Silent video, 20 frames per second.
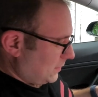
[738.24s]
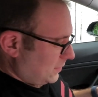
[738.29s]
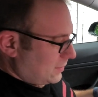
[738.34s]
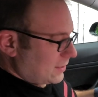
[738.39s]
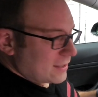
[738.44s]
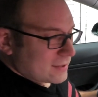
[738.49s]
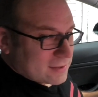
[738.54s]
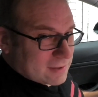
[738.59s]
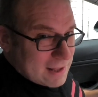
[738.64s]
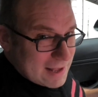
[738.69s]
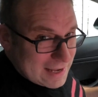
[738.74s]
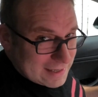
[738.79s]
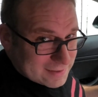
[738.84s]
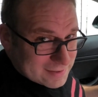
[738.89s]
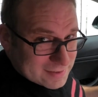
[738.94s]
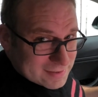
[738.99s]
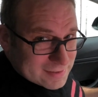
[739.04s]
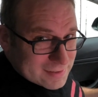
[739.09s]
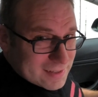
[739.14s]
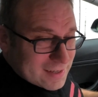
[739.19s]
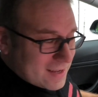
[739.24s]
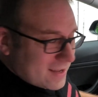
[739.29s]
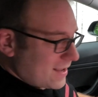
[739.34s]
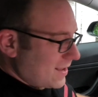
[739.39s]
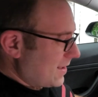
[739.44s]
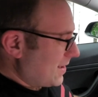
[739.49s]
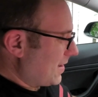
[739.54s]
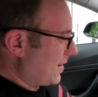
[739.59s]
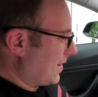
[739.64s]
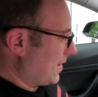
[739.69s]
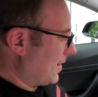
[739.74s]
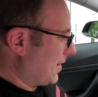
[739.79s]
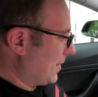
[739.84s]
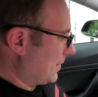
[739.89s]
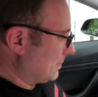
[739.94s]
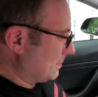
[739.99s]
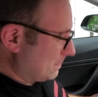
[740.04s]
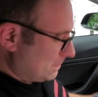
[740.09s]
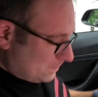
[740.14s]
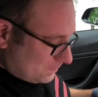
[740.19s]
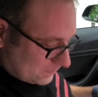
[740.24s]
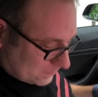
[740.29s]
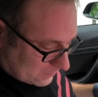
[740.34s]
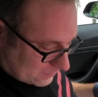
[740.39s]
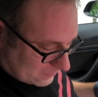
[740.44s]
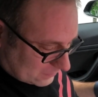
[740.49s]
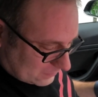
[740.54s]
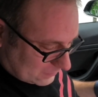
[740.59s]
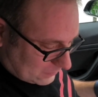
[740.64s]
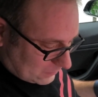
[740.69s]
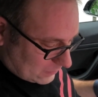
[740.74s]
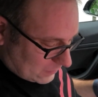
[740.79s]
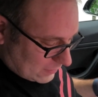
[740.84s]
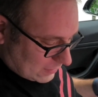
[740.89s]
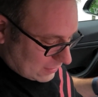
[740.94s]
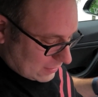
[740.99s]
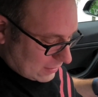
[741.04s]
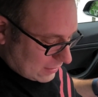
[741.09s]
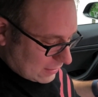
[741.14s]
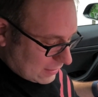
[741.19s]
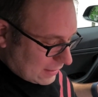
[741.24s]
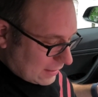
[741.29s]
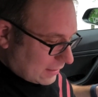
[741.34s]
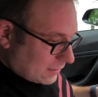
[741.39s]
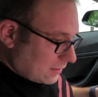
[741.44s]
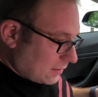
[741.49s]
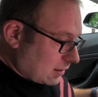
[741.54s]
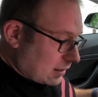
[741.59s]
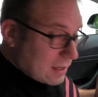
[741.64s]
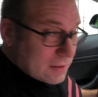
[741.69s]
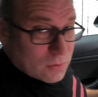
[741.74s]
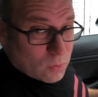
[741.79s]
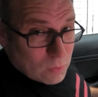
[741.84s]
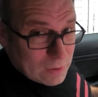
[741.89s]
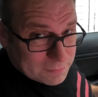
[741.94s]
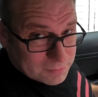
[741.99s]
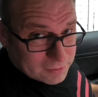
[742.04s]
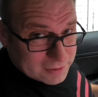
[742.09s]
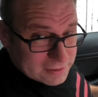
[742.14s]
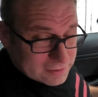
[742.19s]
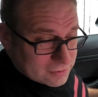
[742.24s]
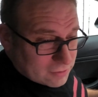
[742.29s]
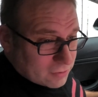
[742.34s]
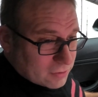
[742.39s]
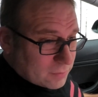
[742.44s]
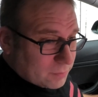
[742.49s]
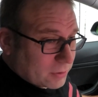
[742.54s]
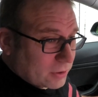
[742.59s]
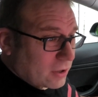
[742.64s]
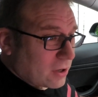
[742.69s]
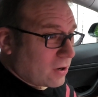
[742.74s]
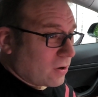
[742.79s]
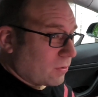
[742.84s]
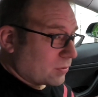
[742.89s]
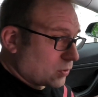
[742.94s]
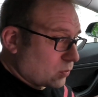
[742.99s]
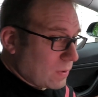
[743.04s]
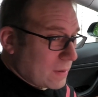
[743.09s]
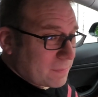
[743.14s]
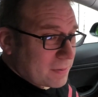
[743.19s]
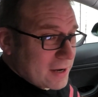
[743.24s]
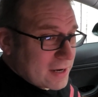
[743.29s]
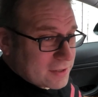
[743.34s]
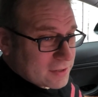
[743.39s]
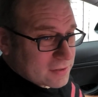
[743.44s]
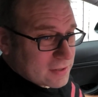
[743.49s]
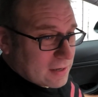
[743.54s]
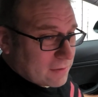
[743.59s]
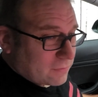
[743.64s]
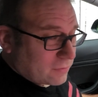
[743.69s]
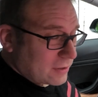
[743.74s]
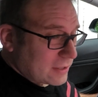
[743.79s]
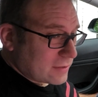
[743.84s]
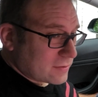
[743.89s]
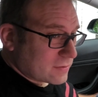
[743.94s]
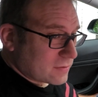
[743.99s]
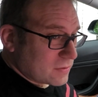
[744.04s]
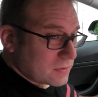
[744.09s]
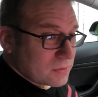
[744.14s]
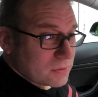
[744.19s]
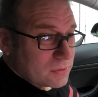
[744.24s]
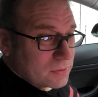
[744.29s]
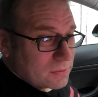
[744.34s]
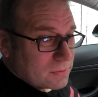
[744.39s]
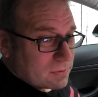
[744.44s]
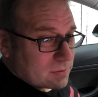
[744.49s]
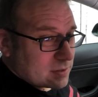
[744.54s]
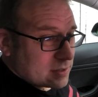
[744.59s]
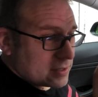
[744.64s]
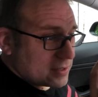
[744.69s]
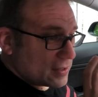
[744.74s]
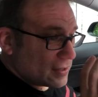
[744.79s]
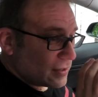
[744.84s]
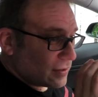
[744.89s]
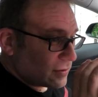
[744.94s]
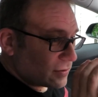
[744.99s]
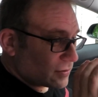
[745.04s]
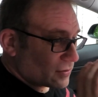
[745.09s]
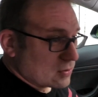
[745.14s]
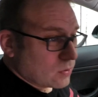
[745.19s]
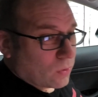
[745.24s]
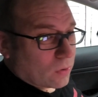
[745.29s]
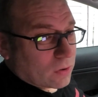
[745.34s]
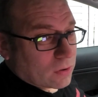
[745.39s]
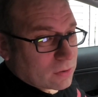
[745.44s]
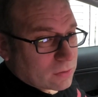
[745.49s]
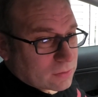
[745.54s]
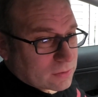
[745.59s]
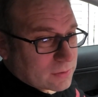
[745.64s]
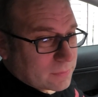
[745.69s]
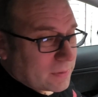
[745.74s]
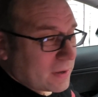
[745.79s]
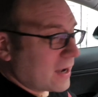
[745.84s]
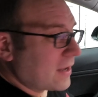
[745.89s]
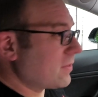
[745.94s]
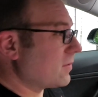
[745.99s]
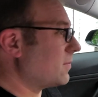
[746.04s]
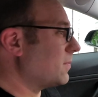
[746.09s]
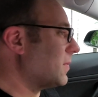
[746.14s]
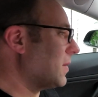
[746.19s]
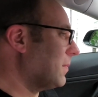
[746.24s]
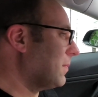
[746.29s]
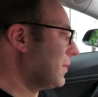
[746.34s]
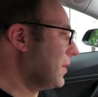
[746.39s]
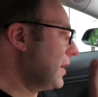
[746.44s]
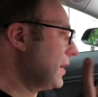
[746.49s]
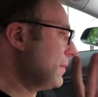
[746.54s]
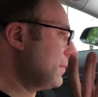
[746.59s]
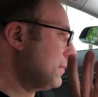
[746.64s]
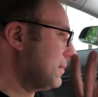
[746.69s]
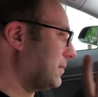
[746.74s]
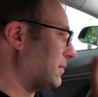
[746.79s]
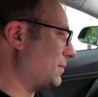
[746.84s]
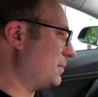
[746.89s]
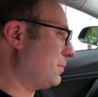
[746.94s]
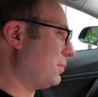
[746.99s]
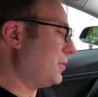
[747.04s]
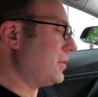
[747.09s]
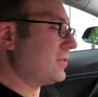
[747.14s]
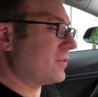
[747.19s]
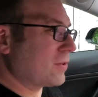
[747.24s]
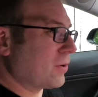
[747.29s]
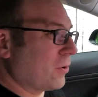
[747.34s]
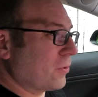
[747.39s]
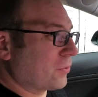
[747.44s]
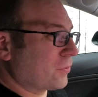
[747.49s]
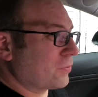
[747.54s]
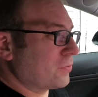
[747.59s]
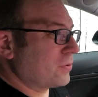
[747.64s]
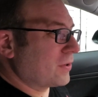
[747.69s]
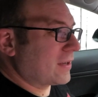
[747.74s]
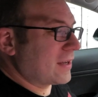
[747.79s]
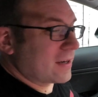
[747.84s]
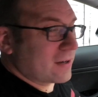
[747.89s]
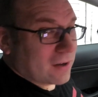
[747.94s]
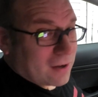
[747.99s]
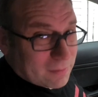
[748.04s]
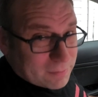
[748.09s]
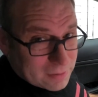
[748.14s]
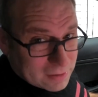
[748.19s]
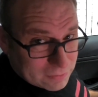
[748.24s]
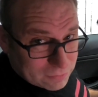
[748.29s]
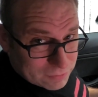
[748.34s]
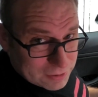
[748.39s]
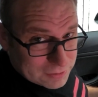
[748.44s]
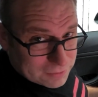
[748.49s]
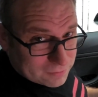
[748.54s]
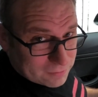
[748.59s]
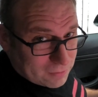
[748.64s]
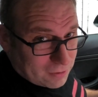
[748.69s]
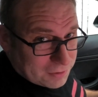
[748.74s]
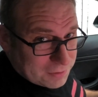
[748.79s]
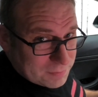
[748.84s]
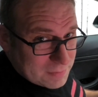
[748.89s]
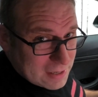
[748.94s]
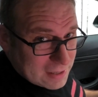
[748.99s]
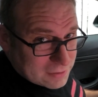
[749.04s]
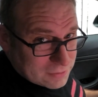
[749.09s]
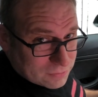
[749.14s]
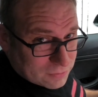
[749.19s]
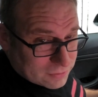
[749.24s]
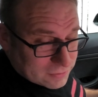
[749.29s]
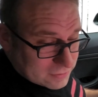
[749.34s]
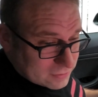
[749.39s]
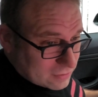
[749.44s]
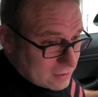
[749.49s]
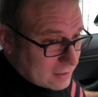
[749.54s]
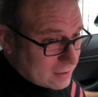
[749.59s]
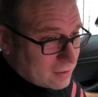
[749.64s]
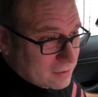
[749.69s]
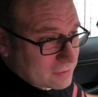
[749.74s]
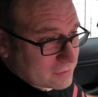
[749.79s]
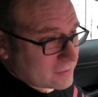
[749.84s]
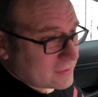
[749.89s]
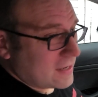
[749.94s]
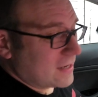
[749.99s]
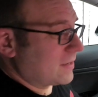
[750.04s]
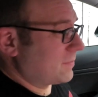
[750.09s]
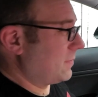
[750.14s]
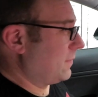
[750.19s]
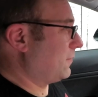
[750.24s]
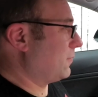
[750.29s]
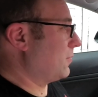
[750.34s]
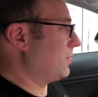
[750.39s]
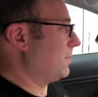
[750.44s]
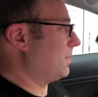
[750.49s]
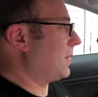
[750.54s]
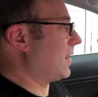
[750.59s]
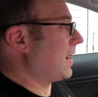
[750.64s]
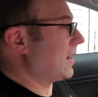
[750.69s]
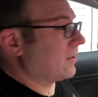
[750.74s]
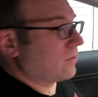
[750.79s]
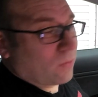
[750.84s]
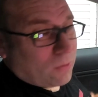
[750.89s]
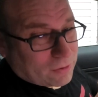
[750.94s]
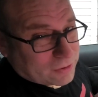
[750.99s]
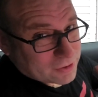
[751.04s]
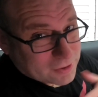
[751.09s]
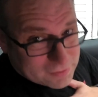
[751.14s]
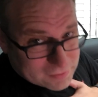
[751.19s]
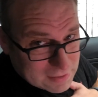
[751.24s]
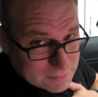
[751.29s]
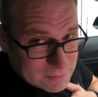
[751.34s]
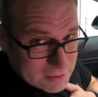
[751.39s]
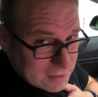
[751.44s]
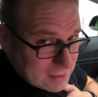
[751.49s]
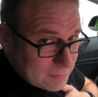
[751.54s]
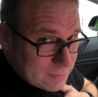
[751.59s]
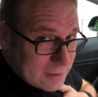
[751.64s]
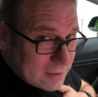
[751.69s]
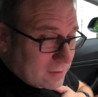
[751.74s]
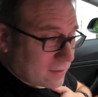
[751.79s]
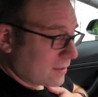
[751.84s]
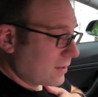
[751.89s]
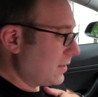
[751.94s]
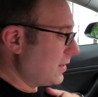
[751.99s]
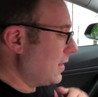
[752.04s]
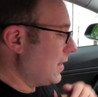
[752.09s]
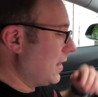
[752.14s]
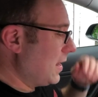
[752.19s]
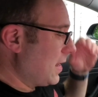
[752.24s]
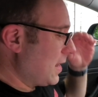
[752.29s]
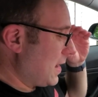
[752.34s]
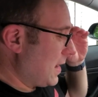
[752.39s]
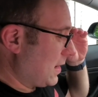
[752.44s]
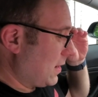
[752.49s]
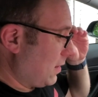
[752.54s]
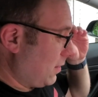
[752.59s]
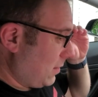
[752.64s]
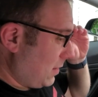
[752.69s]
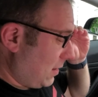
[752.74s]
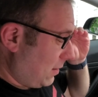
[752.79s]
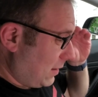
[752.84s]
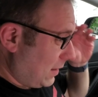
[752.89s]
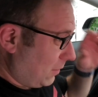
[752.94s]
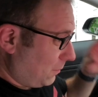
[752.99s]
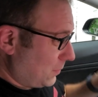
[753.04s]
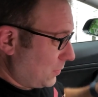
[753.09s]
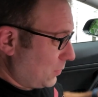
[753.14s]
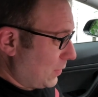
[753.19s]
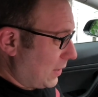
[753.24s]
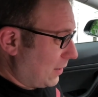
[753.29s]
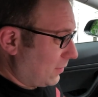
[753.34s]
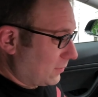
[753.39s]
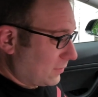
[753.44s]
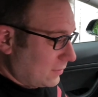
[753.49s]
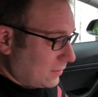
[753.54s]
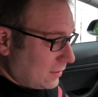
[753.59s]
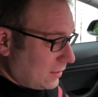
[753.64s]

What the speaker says: TeslaX. And again, the web links are in below. The web pages have links to the store to buy them, but please go through the GitHub and read through all the manuals, try to understand it before you buy it, or just send me an email and I'll help you out.